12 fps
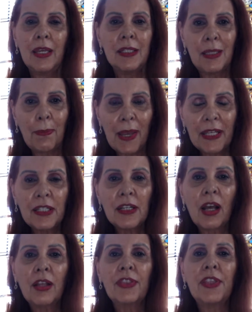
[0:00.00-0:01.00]
depending
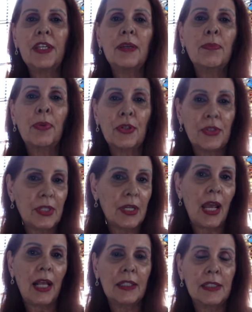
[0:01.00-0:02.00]
on the
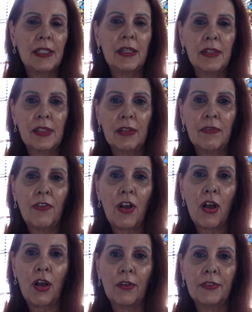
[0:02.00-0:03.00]
personalities
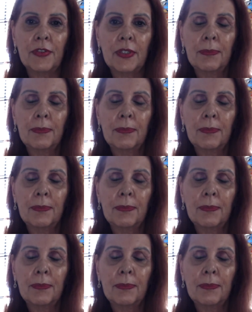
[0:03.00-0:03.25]
involved.